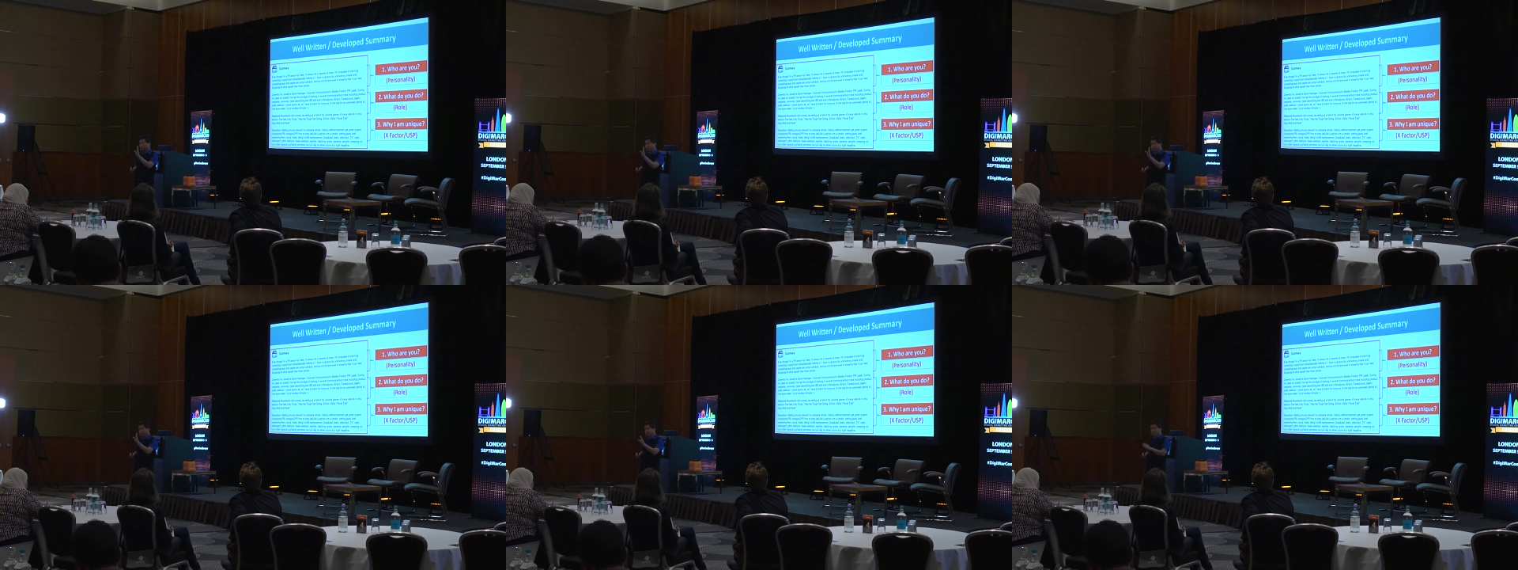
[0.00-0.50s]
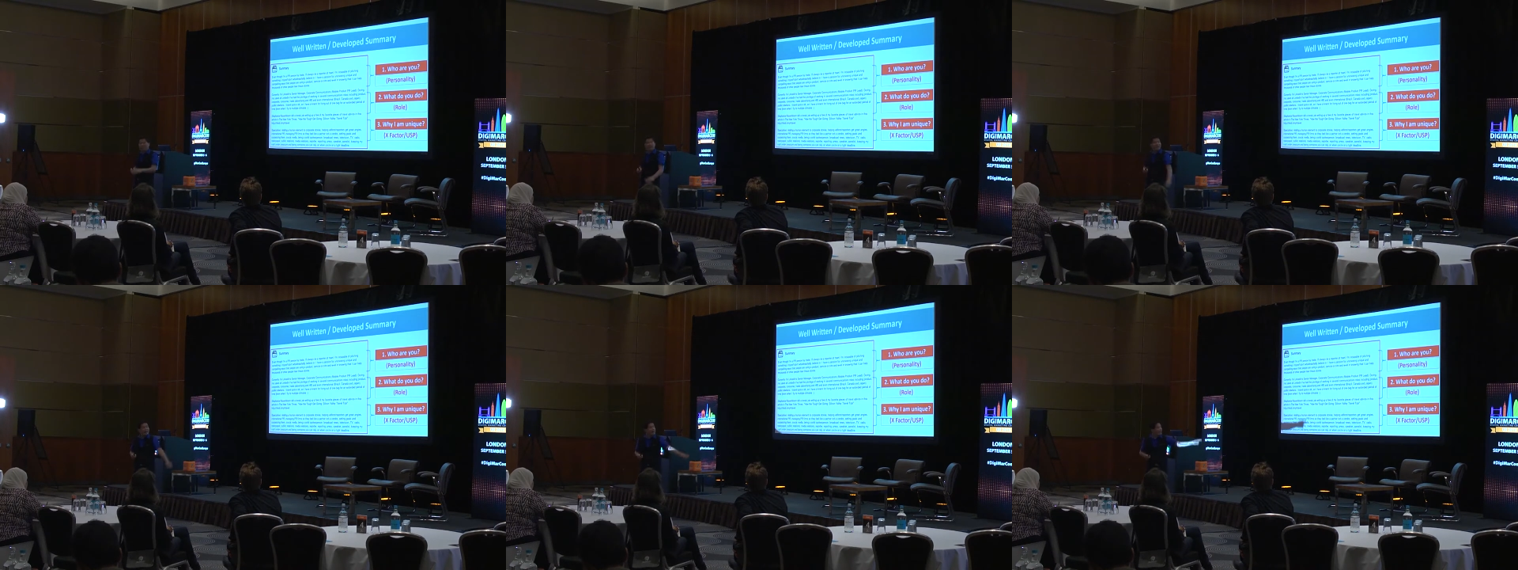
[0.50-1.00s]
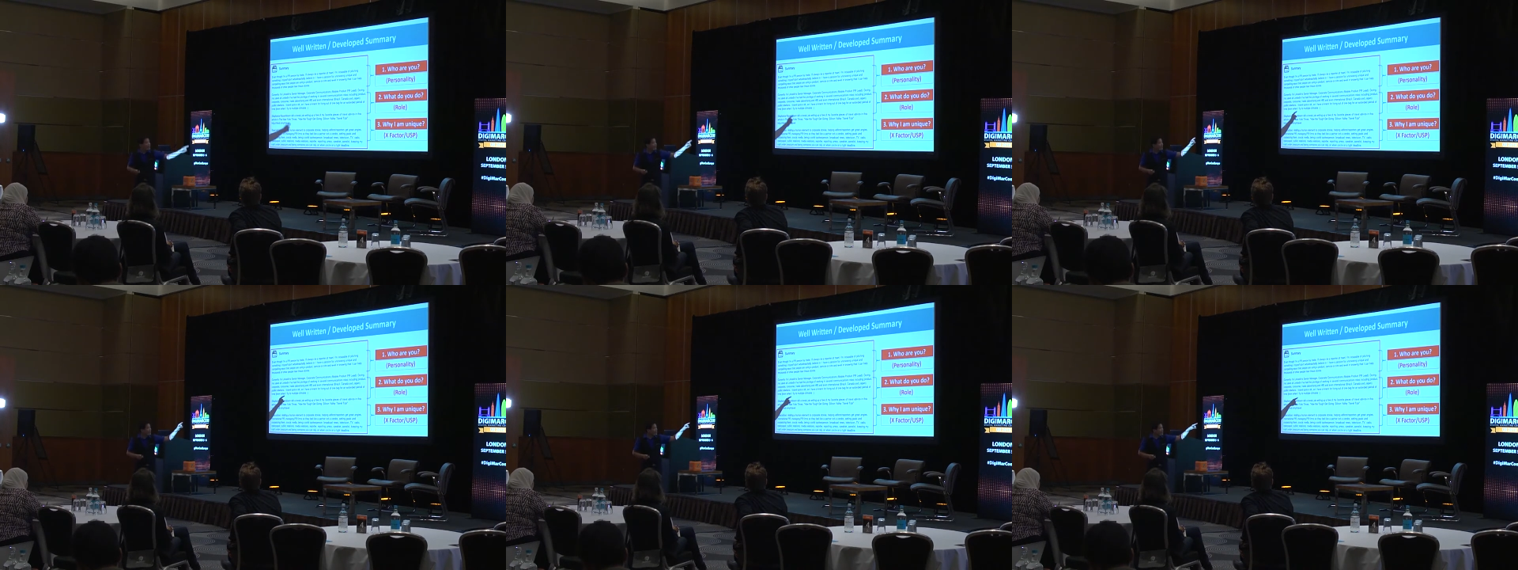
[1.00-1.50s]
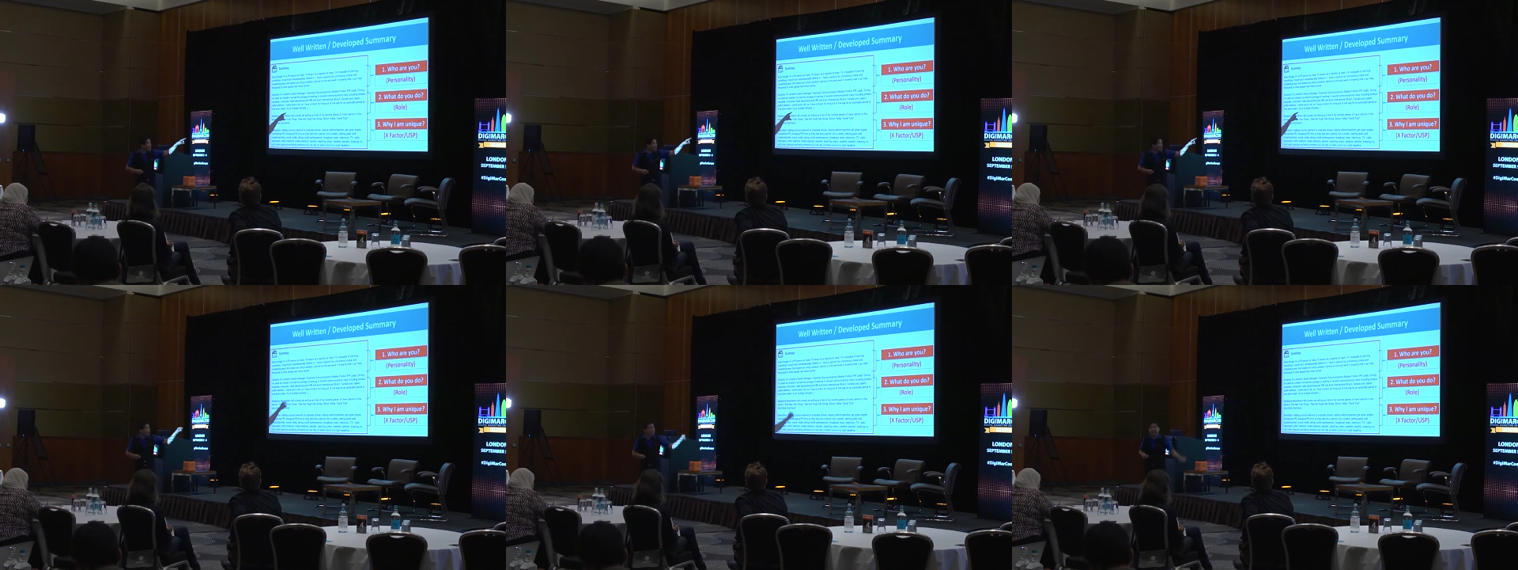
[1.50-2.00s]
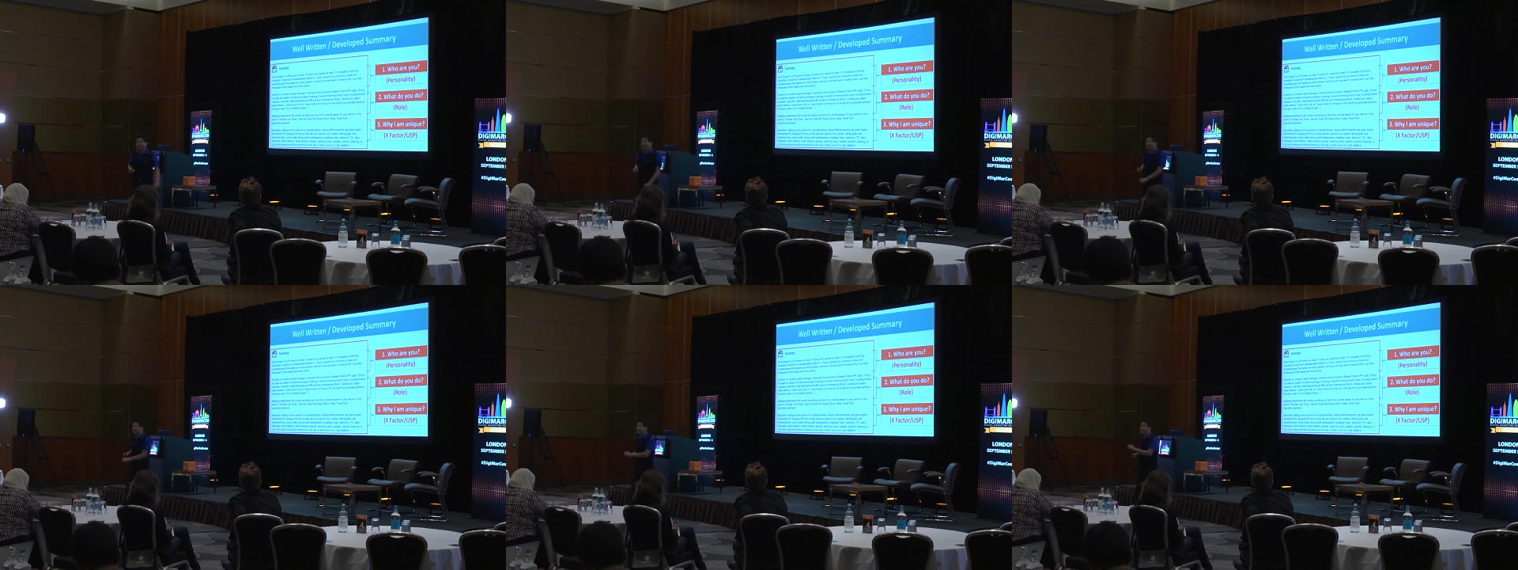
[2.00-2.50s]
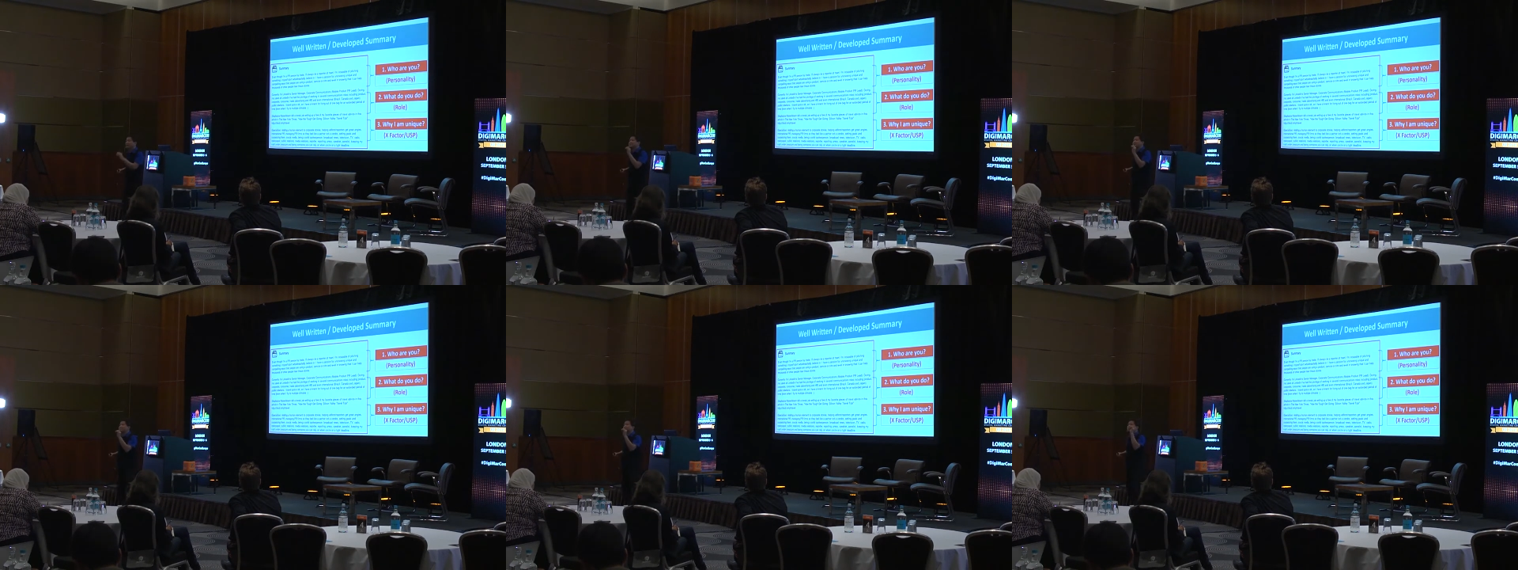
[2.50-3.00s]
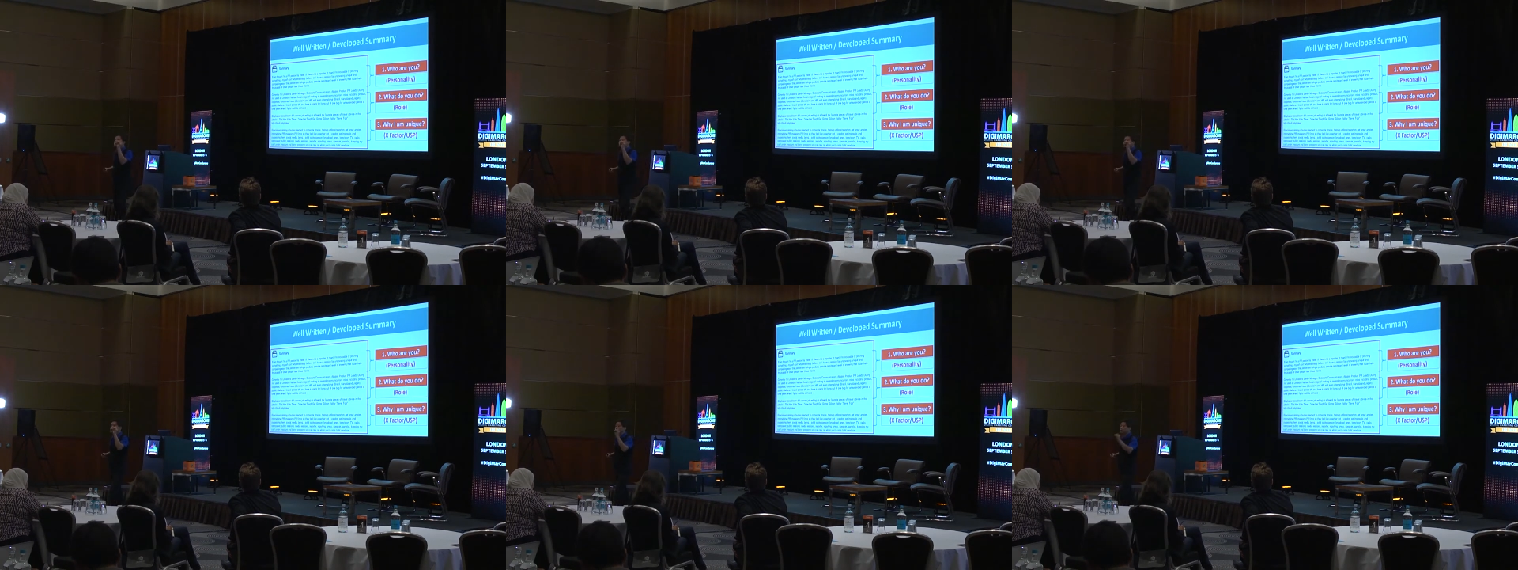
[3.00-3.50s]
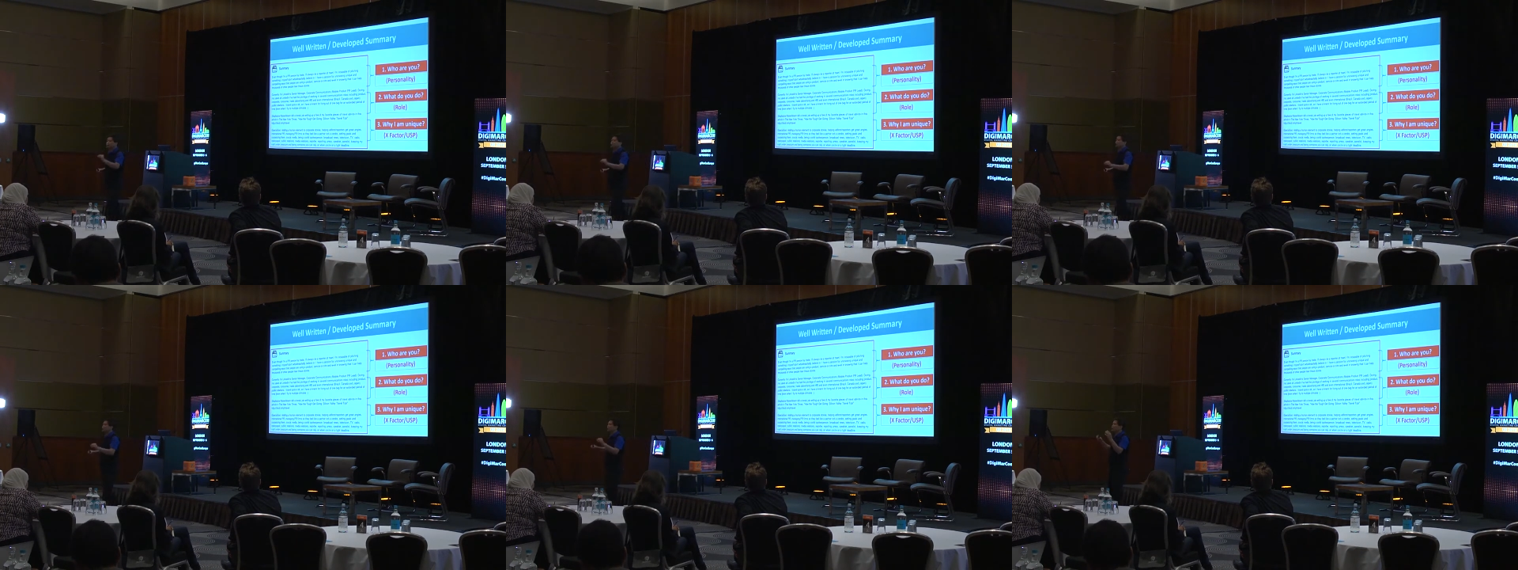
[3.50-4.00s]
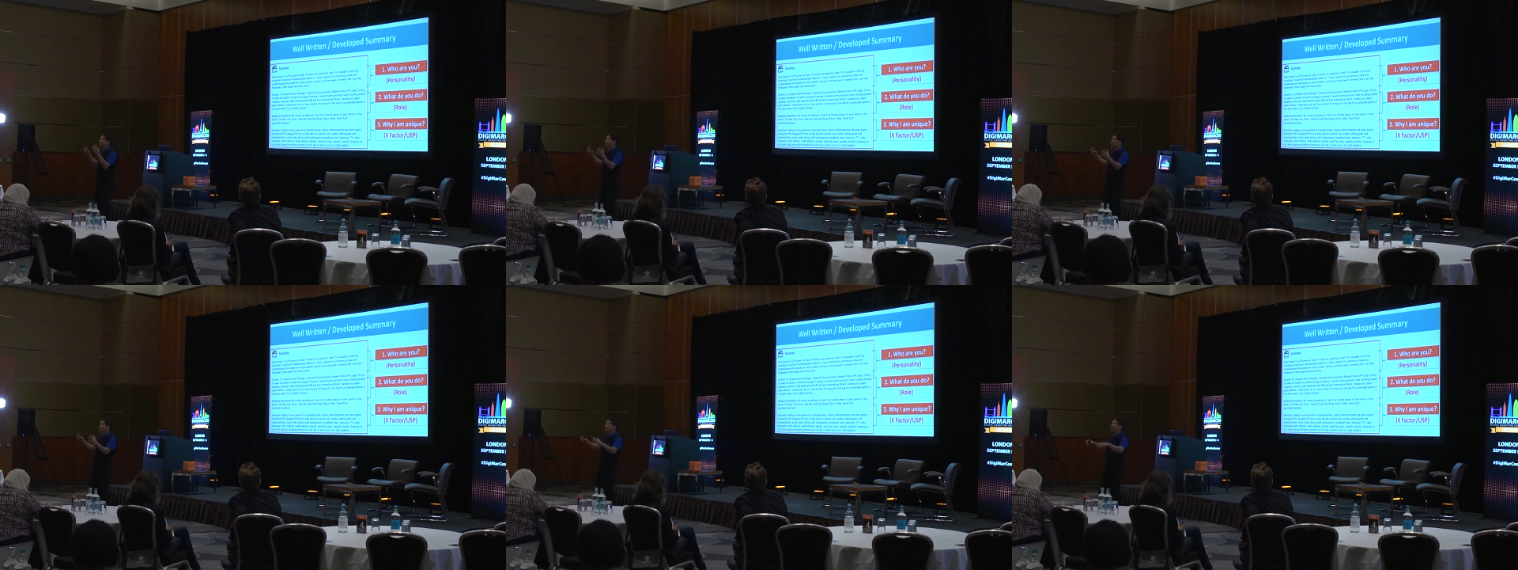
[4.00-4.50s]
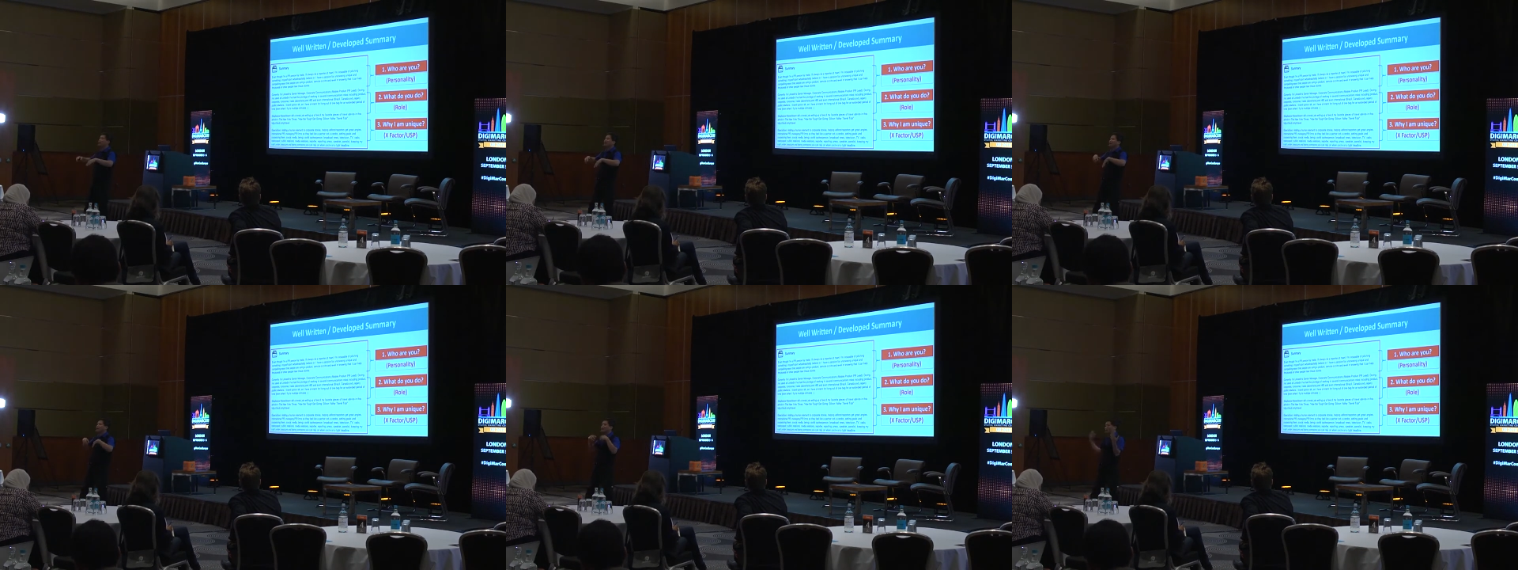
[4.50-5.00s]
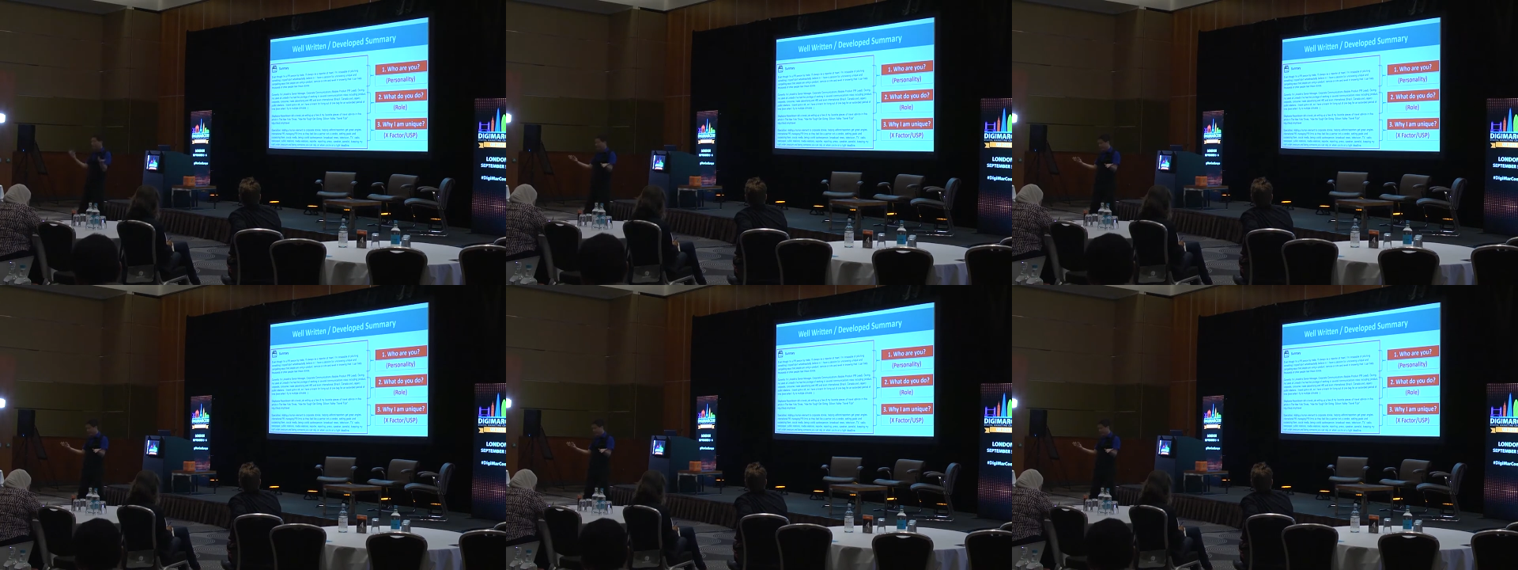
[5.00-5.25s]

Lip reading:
[unreadable: no face in view]